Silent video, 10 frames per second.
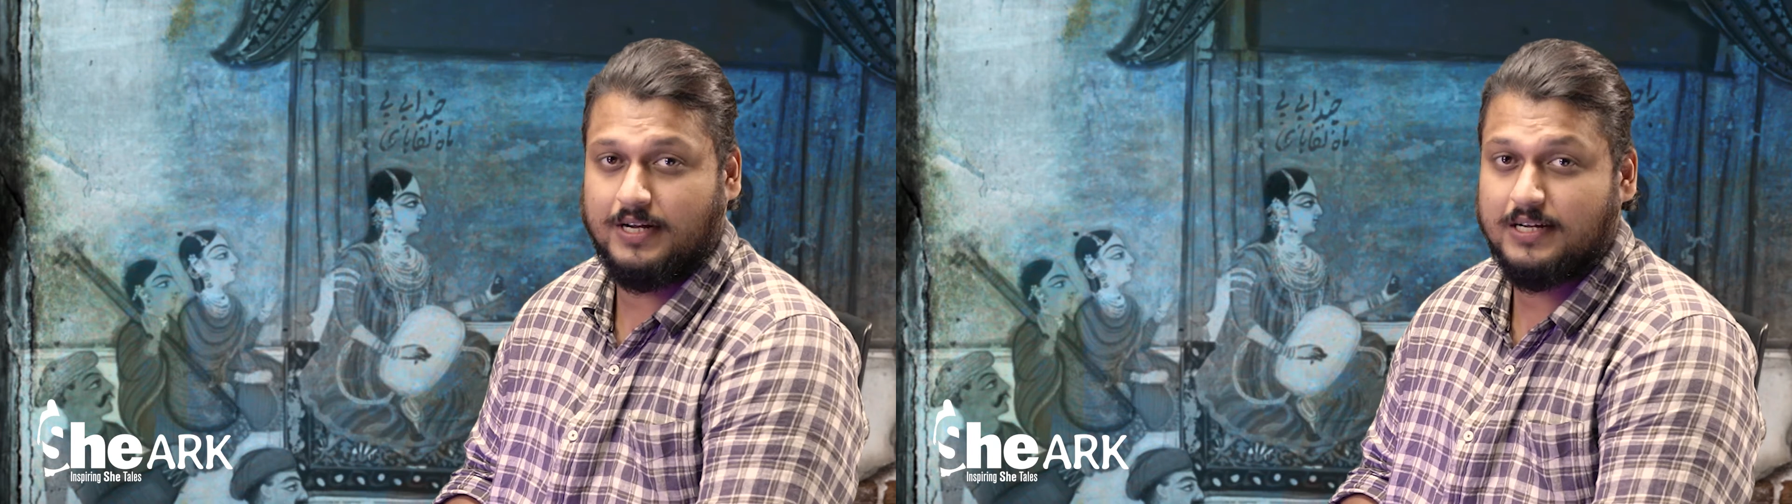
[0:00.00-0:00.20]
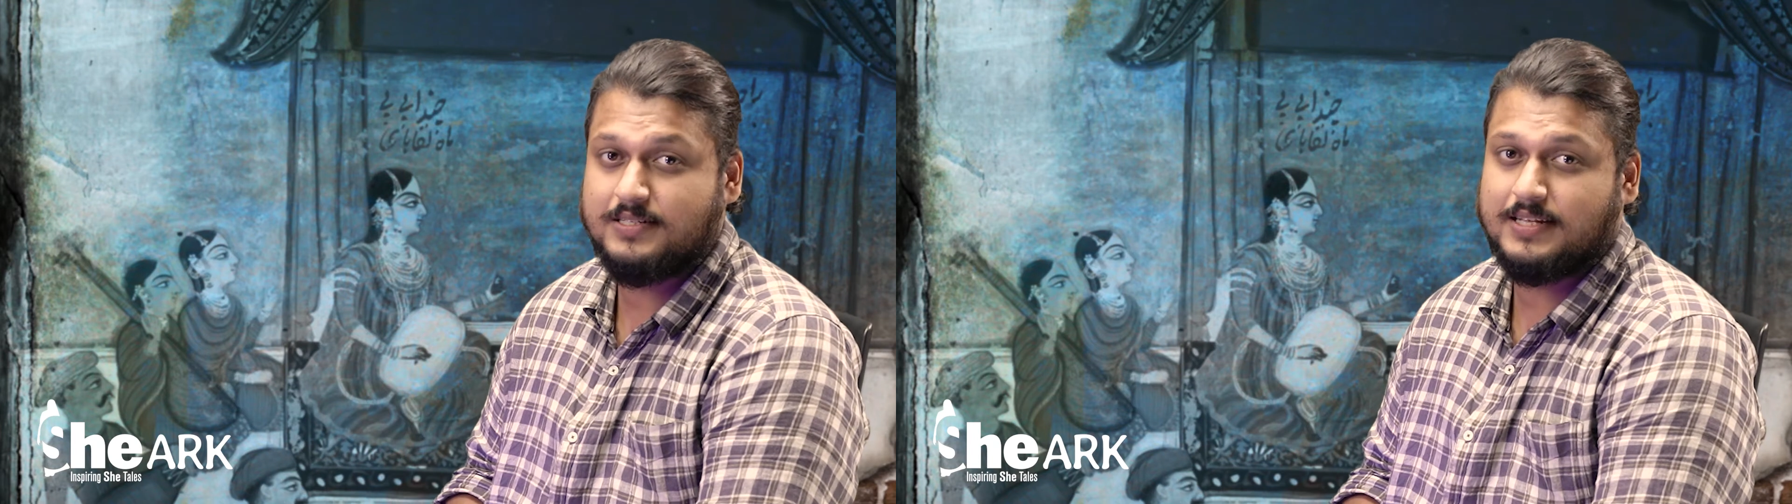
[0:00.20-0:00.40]

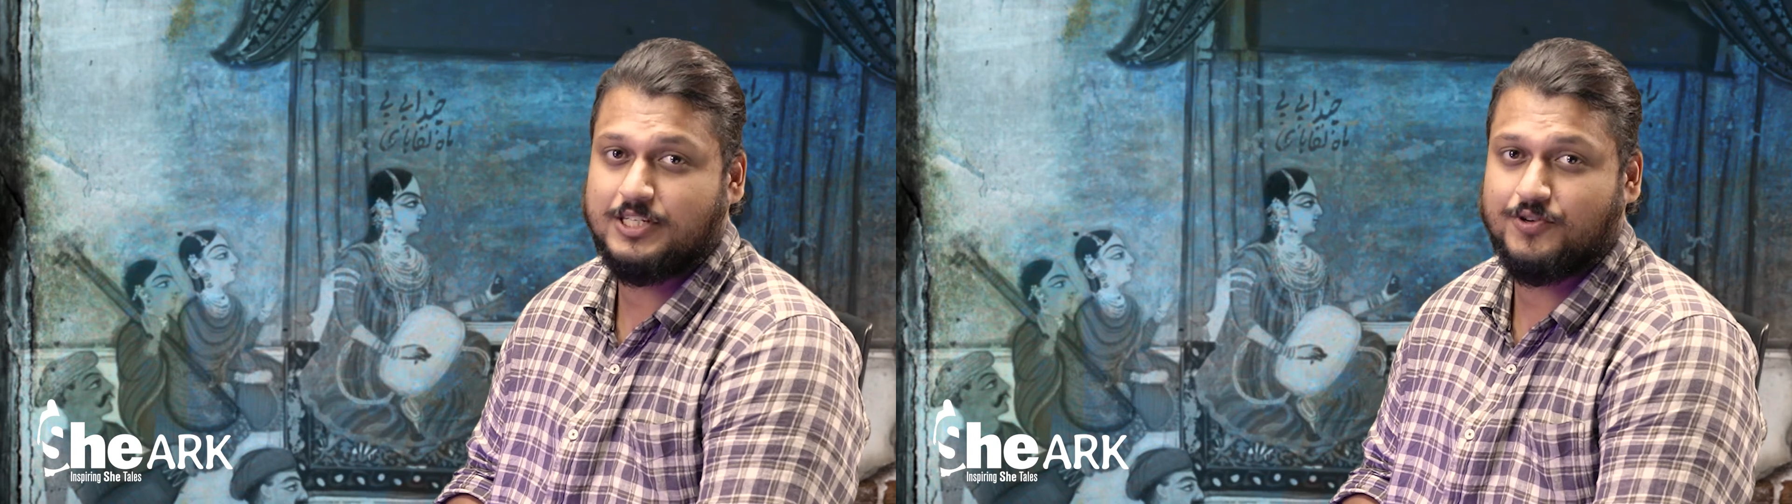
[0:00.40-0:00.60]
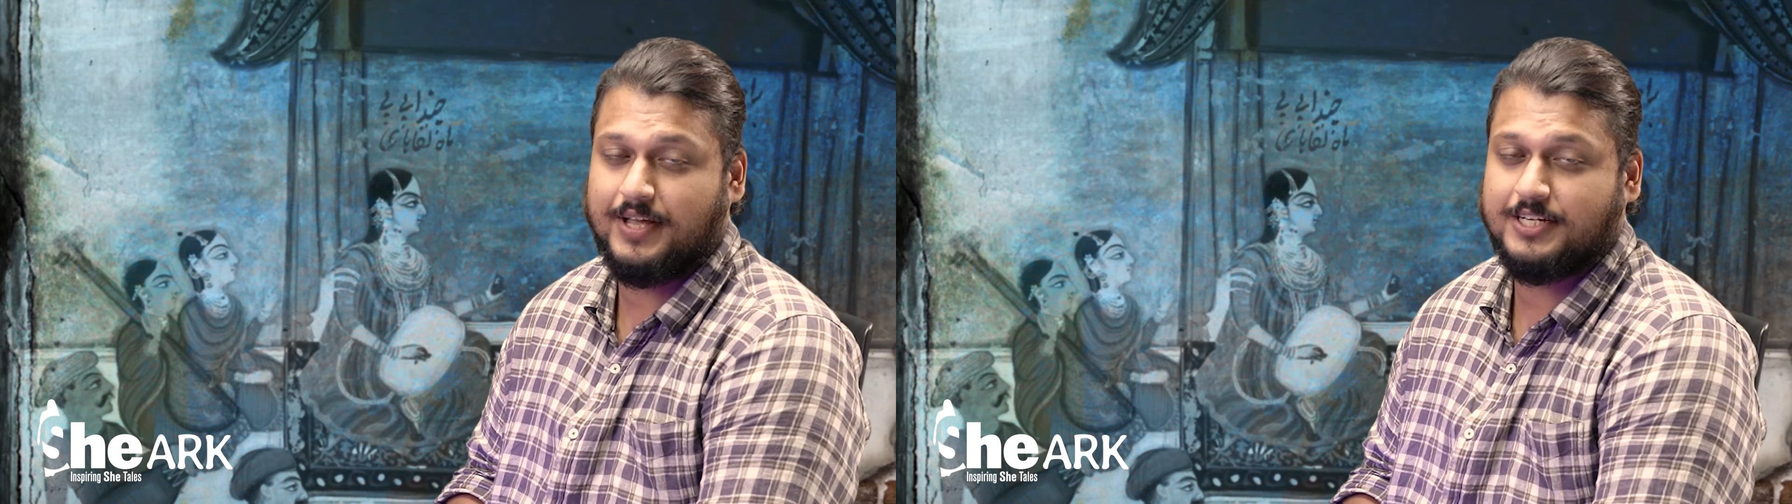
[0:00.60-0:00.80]
girls'
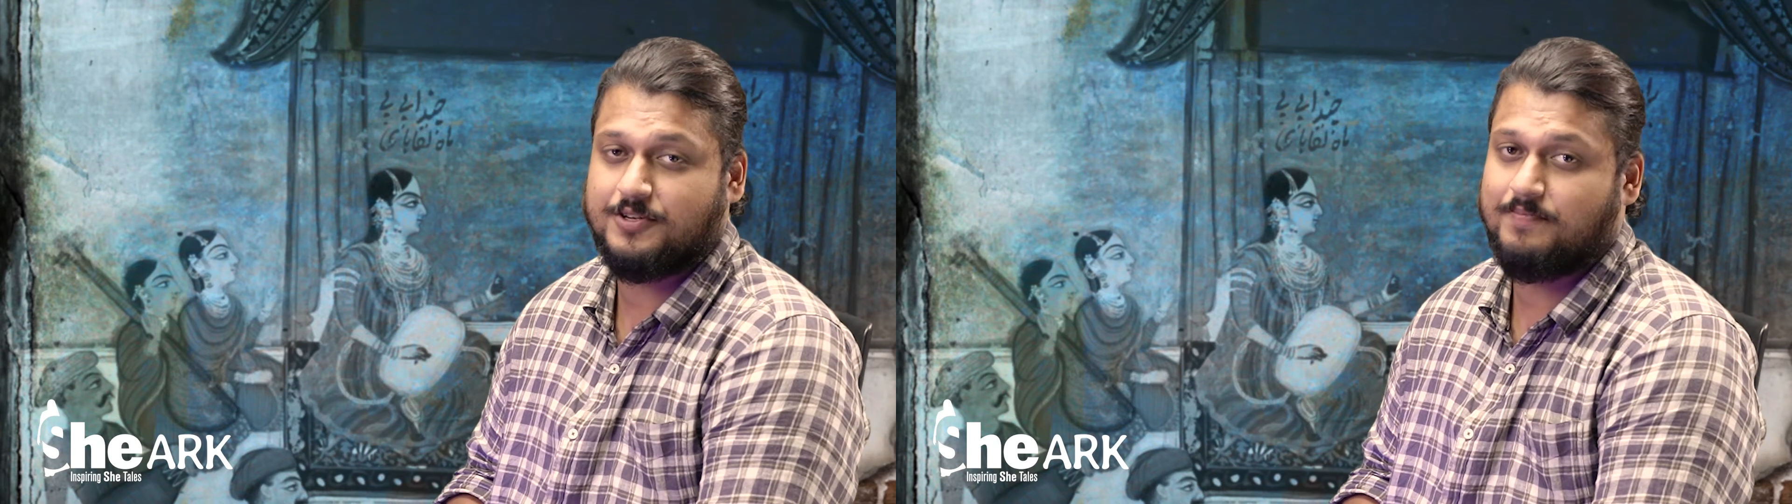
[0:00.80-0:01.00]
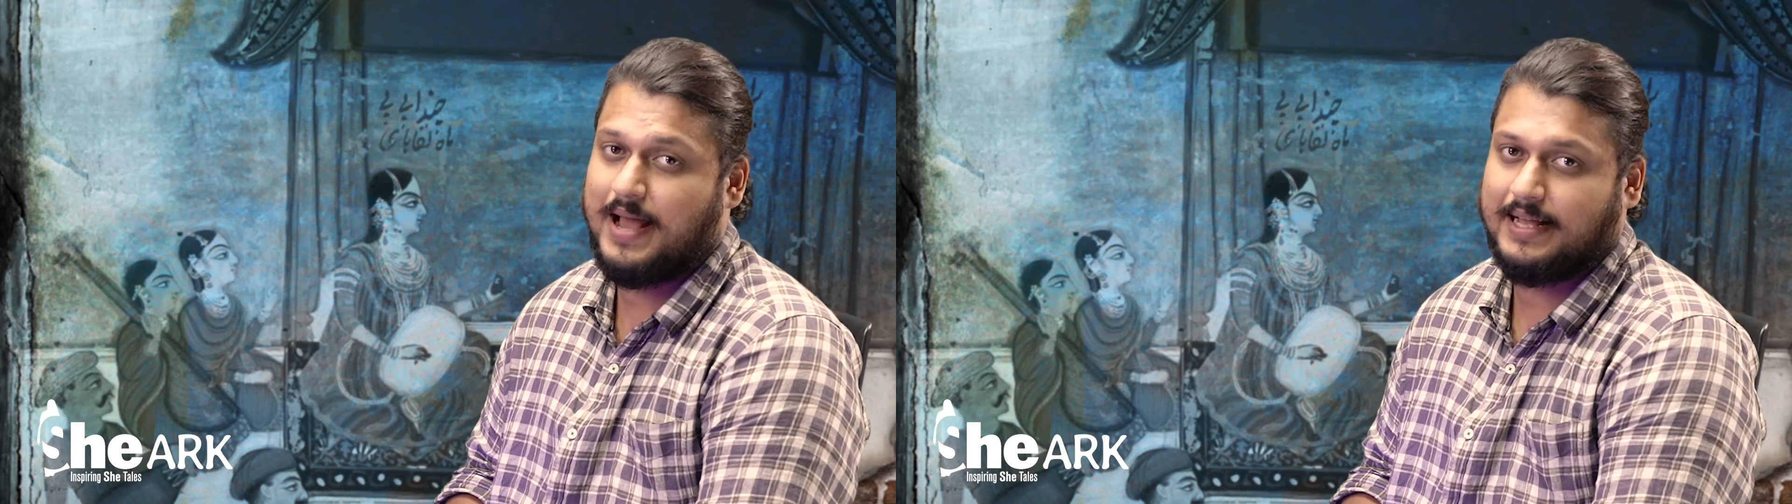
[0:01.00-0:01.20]

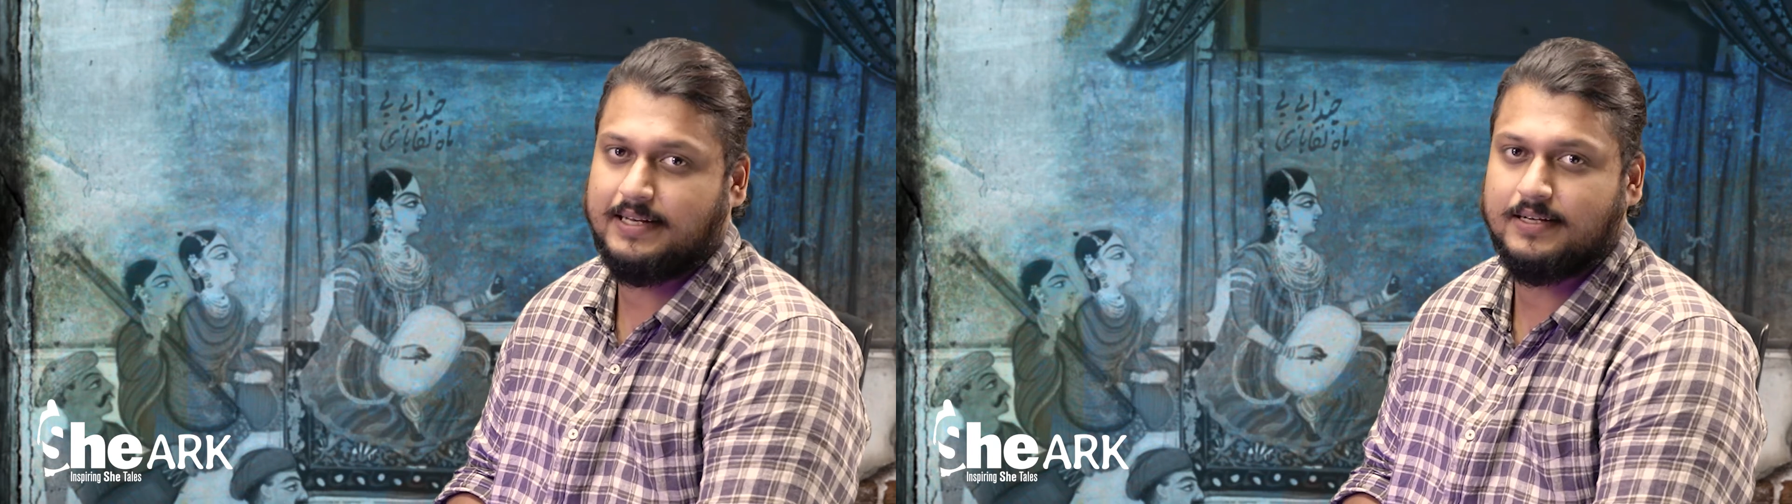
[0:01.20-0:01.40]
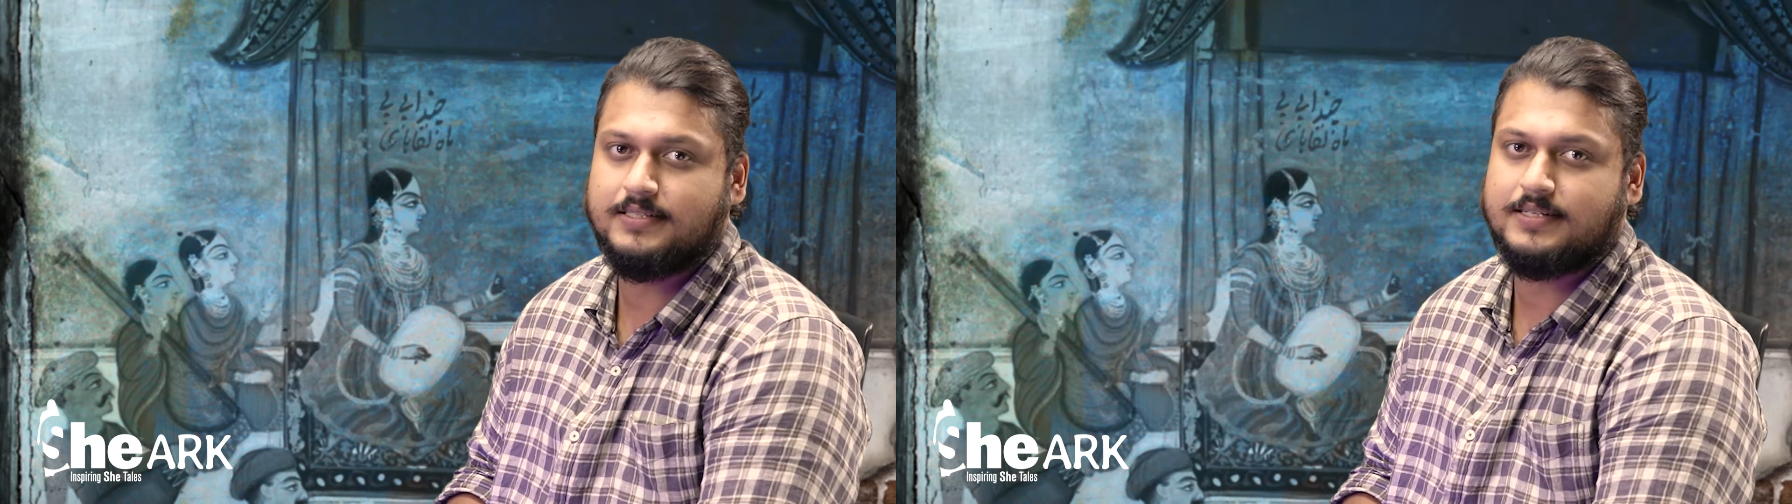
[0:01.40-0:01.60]
education back in her